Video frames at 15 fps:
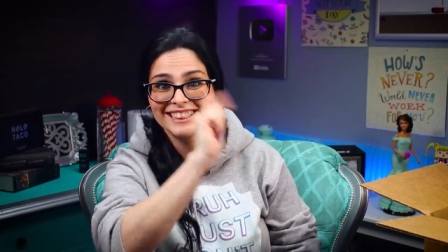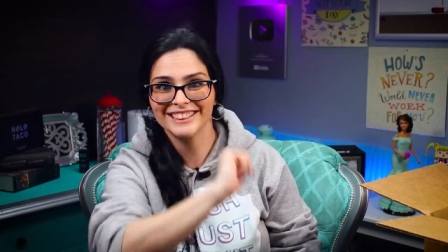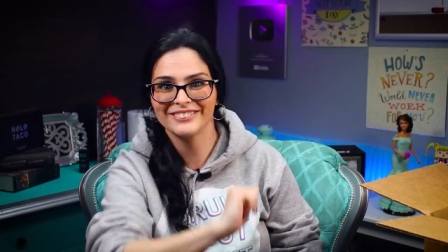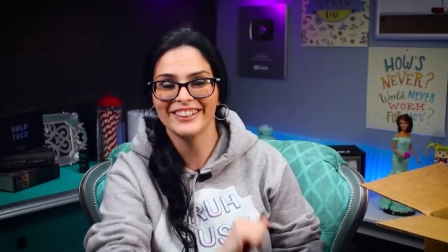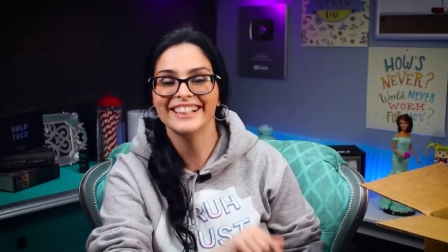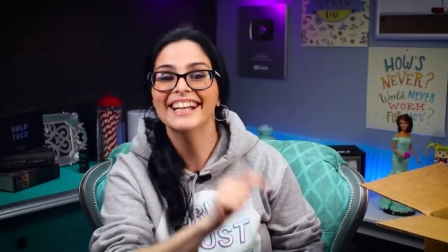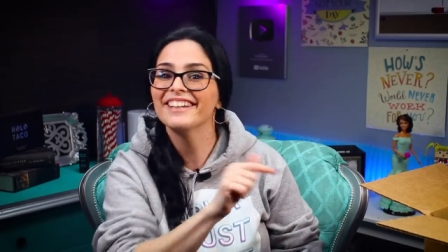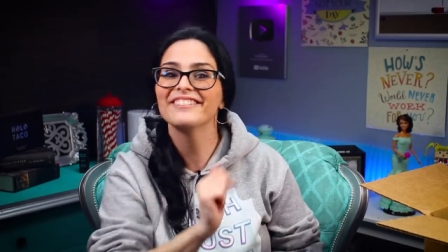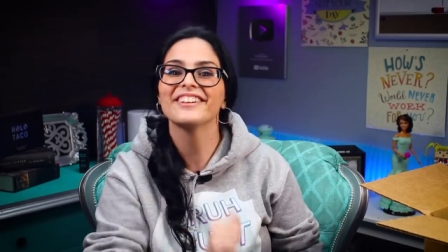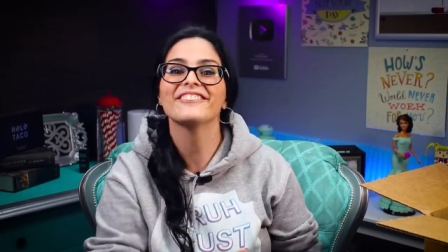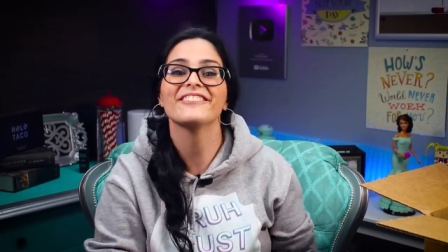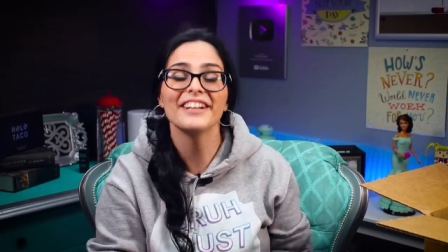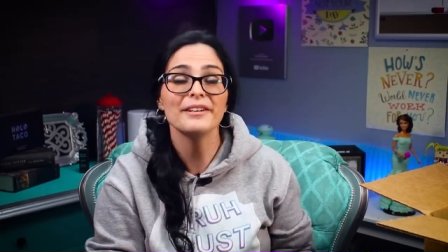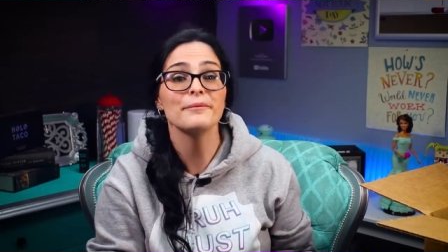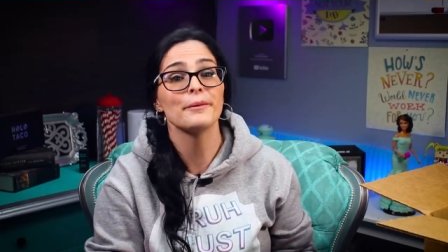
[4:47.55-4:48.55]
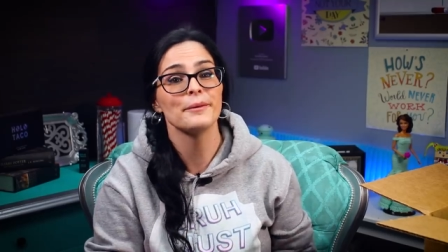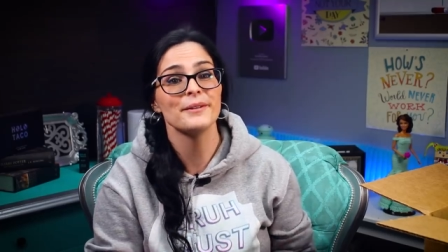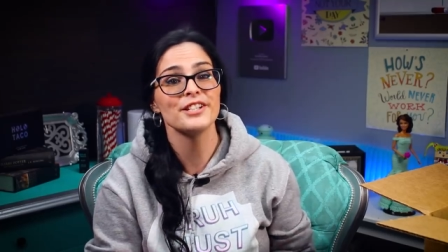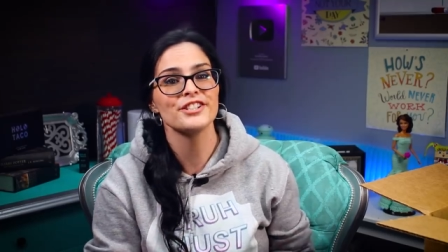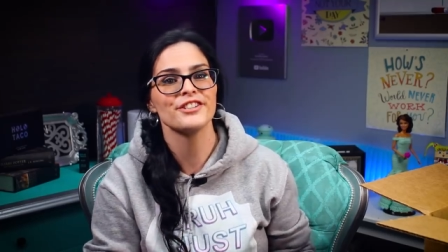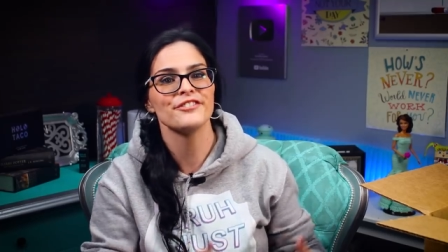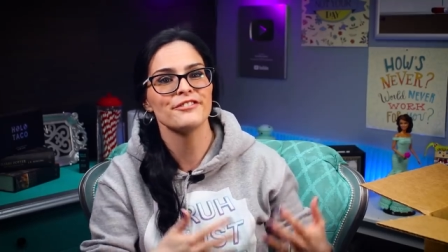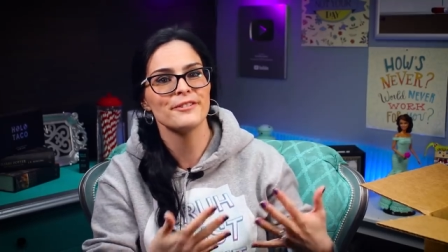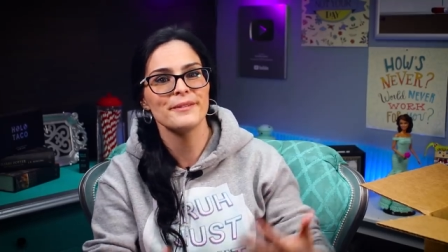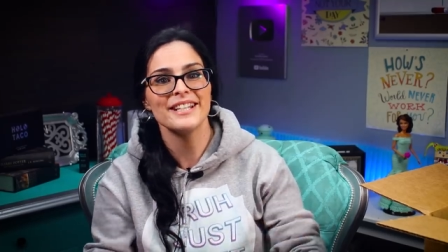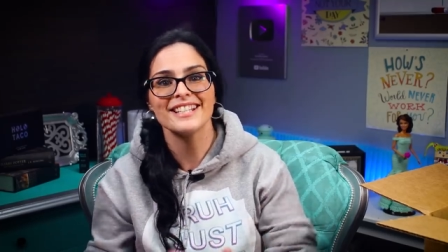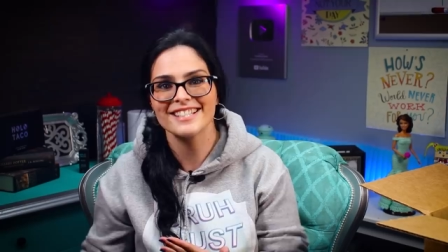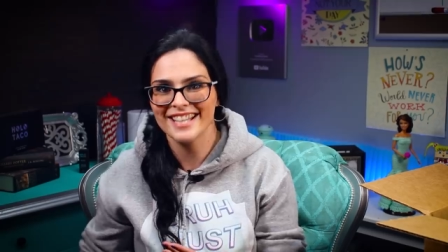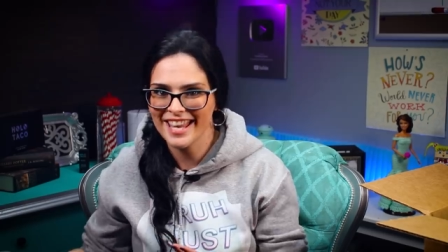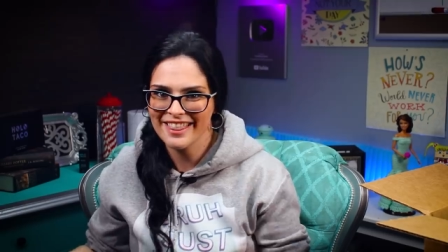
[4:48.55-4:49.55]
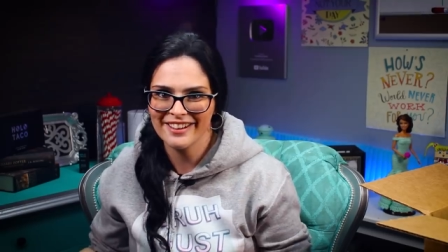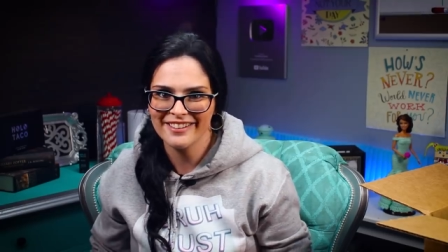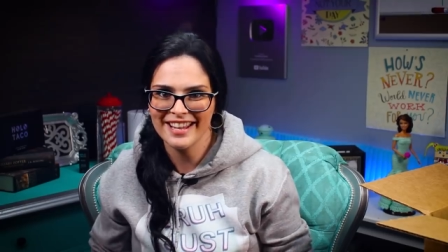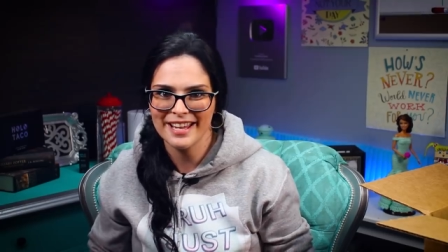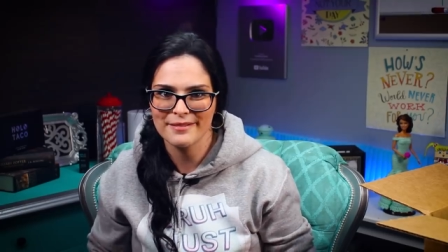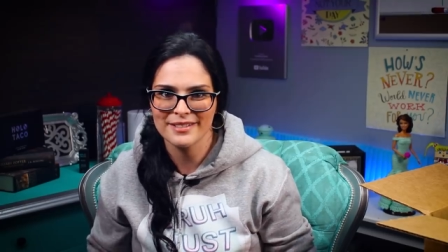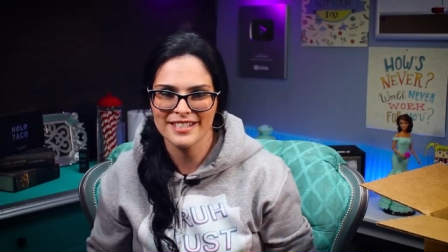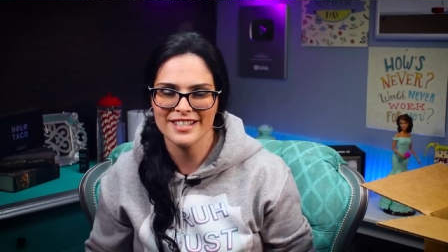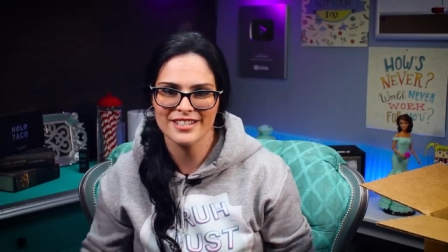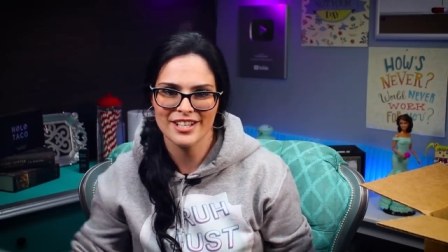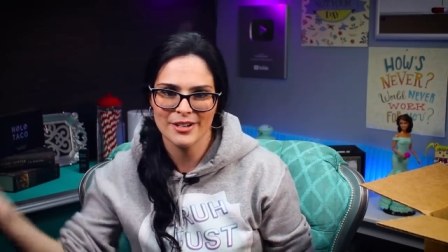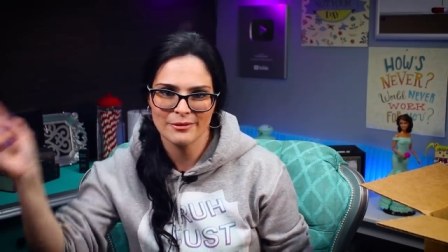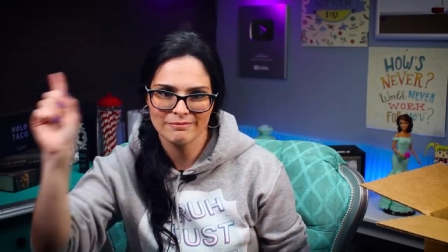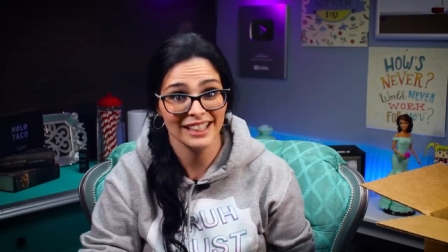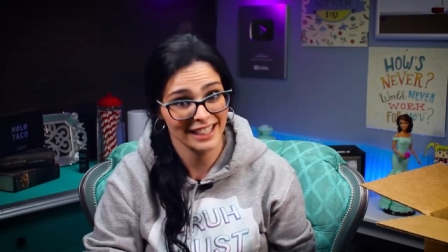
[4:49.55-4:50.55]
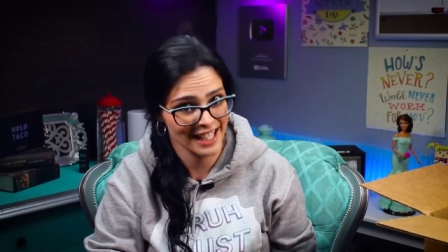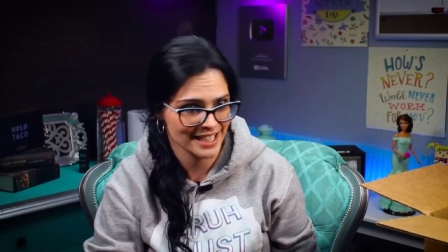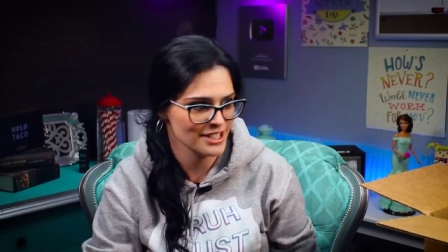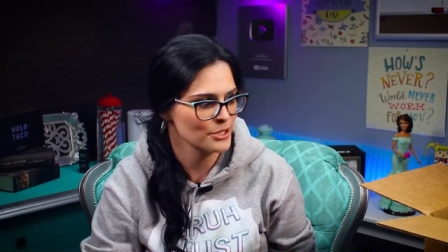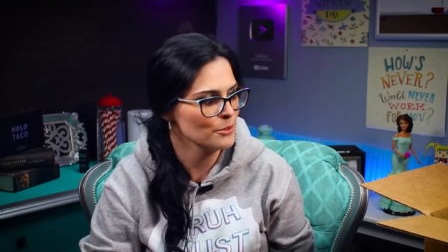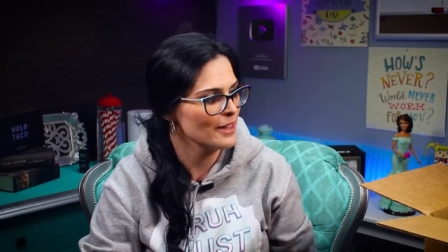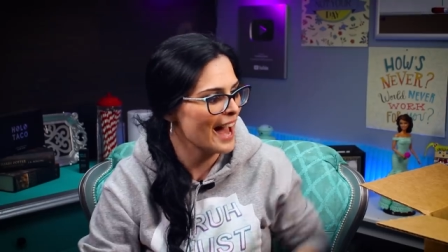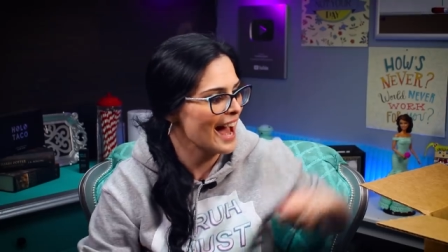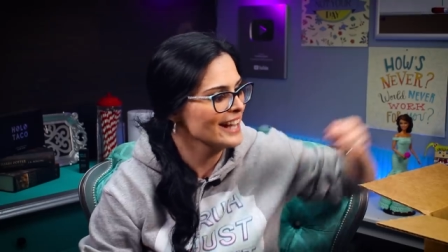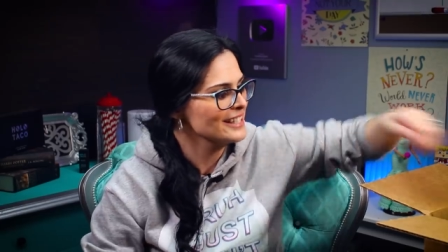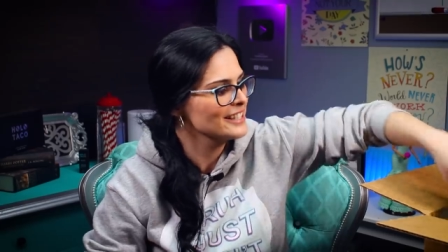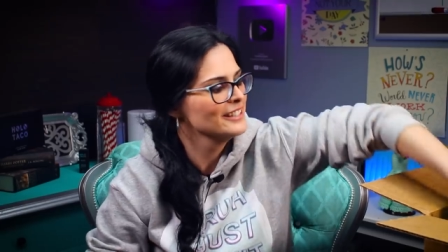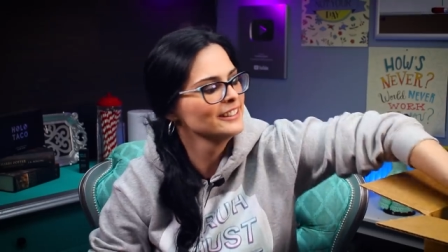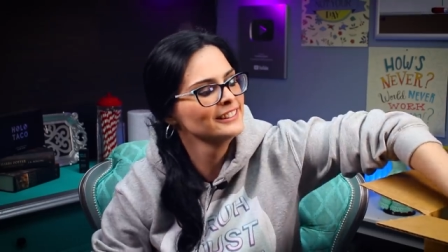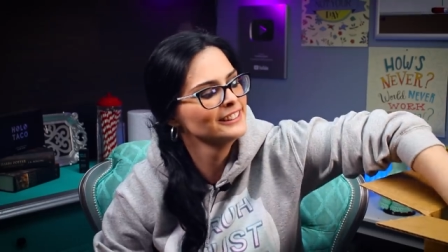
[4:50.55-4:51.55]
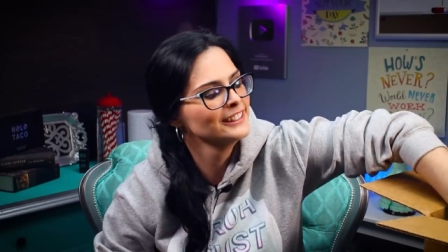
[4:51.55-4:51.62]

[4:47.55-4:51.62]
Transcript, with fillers: that's the one, giving written permission for me to say their names. So let's do that.